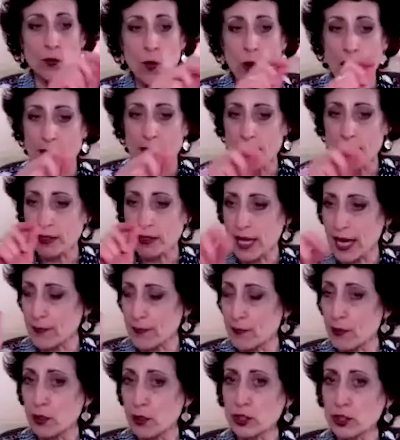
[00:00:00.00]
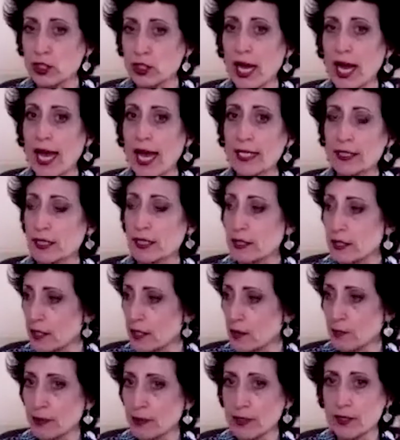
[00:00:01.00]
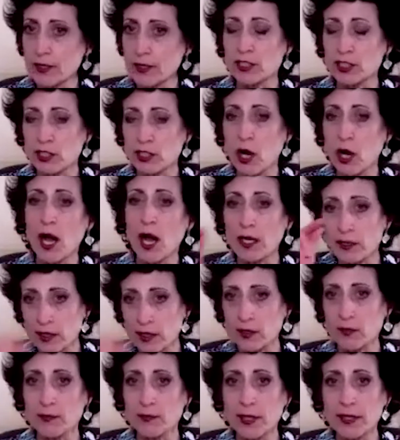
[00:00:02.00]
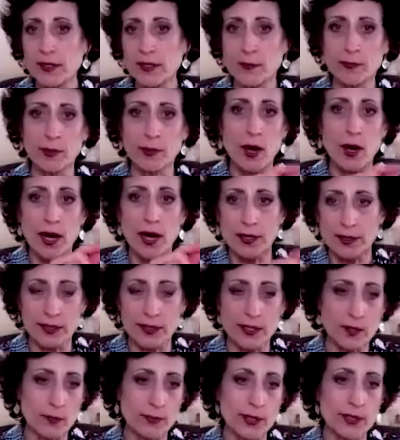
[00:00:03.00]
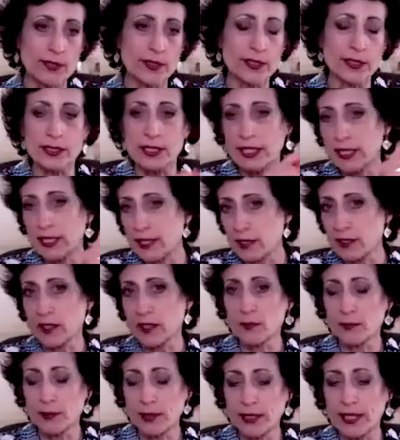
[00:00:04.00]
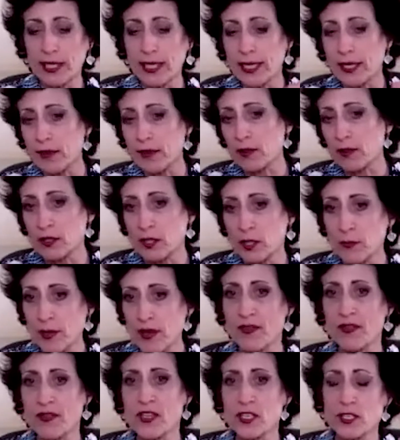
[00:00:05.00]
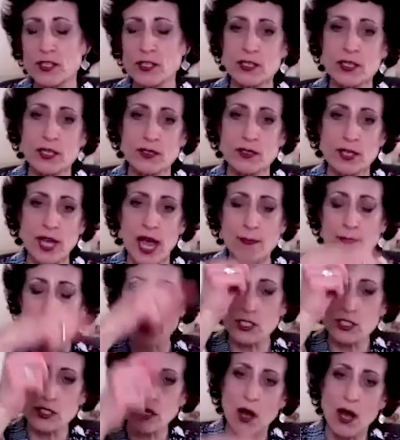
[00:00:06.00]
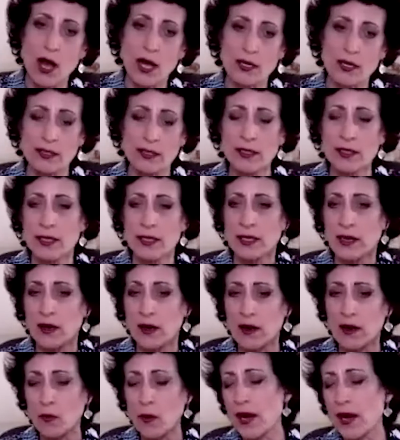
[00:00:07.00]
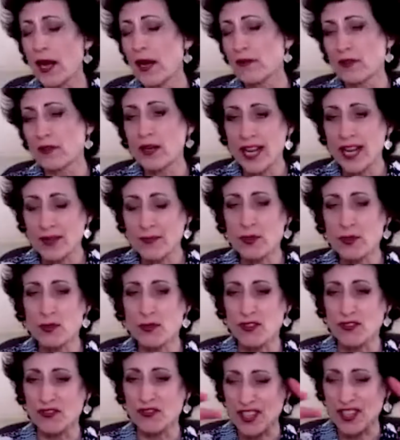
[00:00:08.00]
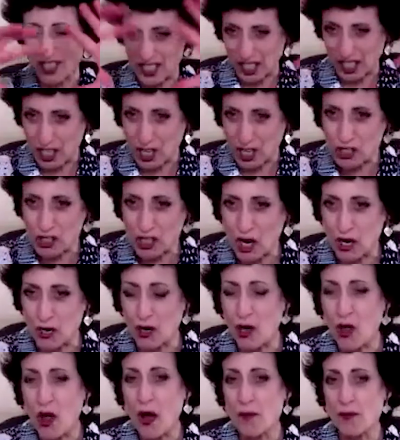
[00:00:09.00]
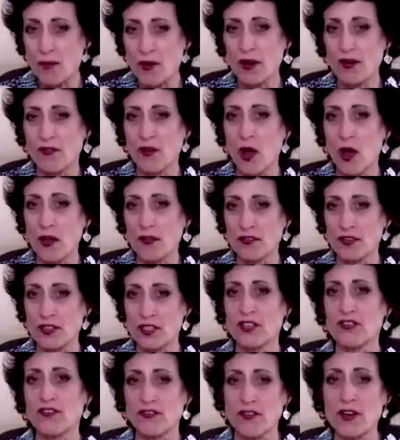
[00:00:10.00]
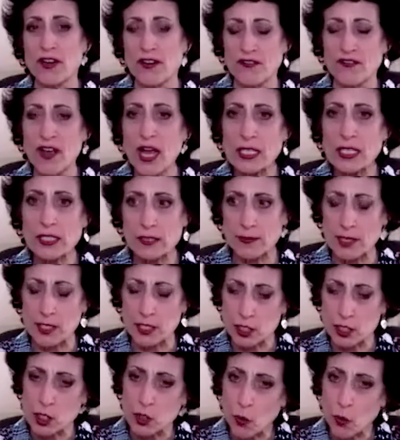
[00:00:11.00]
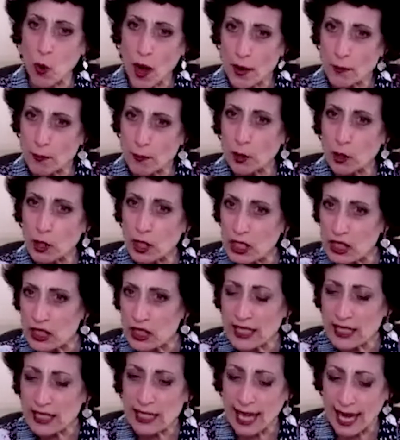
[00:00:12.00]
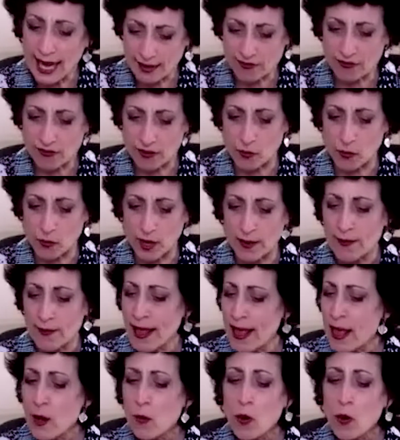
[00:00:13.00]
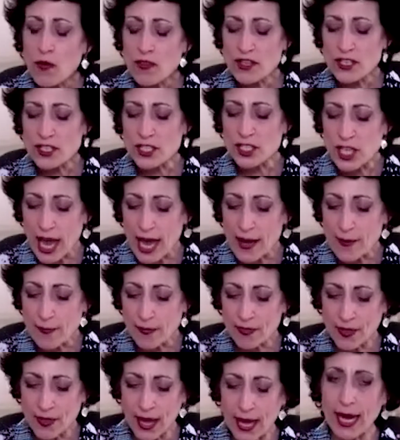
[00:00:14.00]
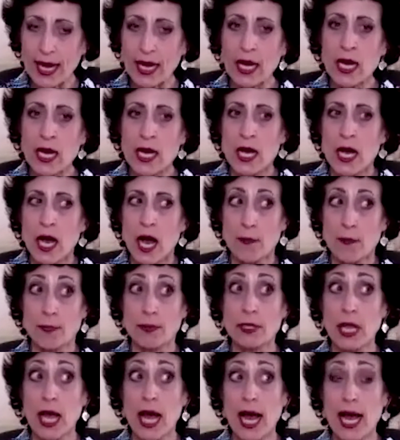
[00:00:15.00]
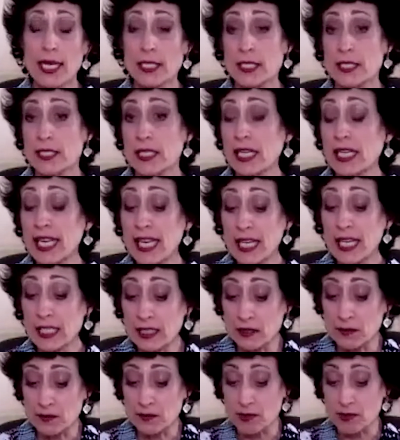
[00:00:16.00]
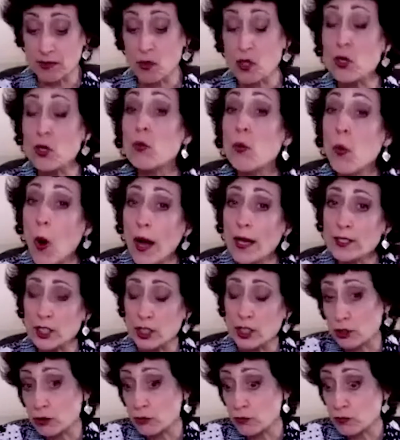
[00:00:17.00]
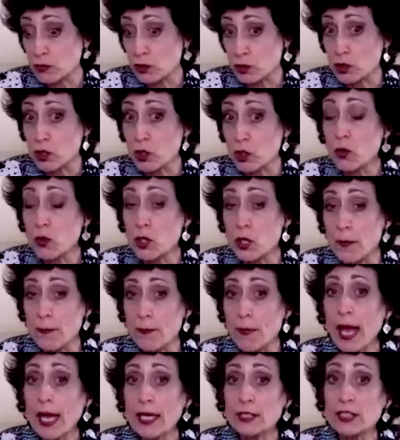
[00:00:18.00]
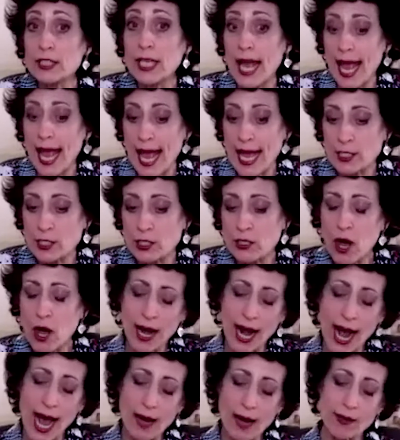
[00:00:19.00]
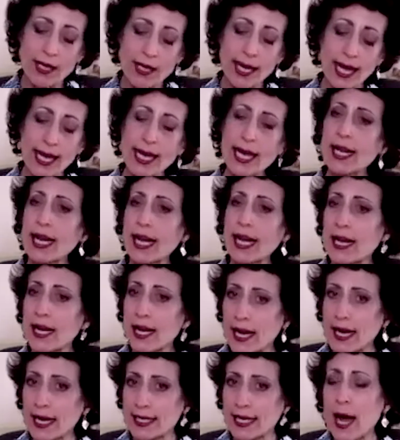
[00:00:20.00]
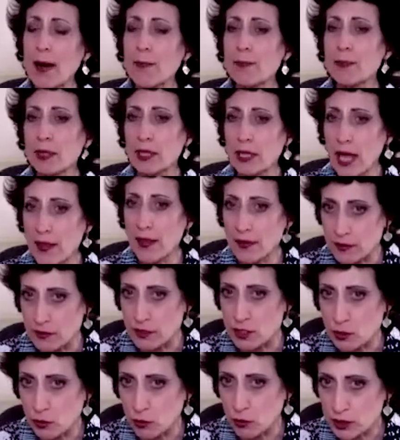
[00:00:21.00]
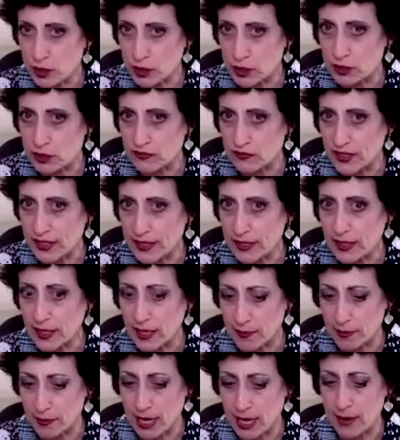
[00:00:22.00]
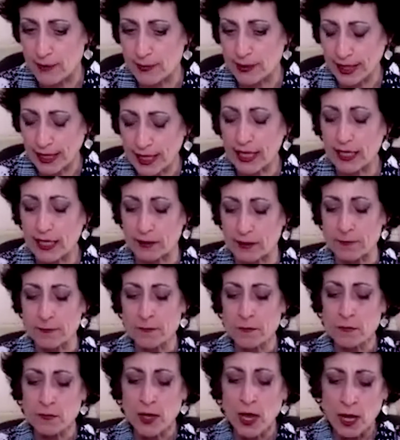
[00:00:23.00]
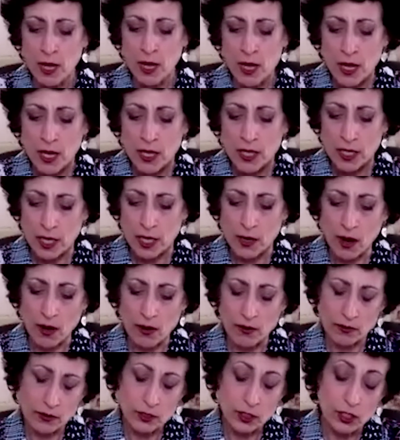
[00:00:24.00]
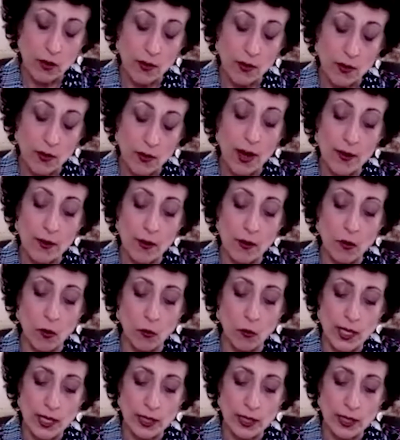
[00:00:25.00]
want to put your eggs a little bit in a stock, a little bit in a bond, a little bit in a seed, a little bit here, a little bit in this type of stock. or whatever. A mutual fund is a conglomerate of all different investments. So you want to put a little everywhere. Well, the same thing applies in the kingdom. You know, you want to do your best to ask God, how can I get a couple other sources of income coming in? You know, so anyway, we